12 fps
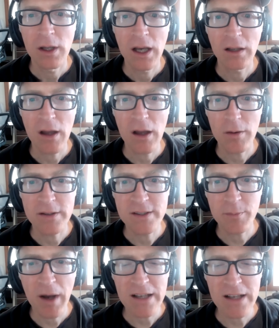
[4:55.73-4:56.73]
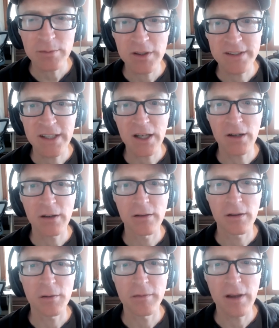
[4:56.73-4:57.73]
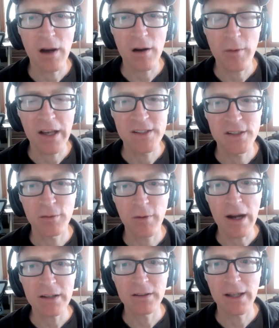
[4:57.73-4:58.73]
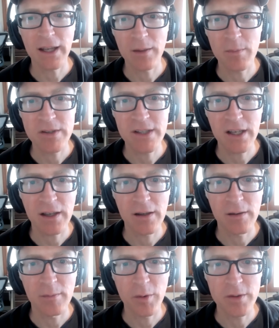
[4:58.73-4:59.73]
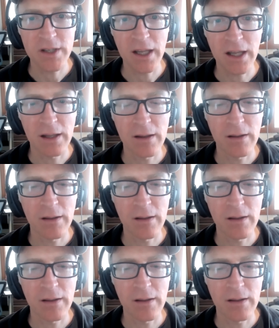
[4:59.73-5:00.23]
Hello, is it possible to sync your VR rigs directly in Mistika Boutique?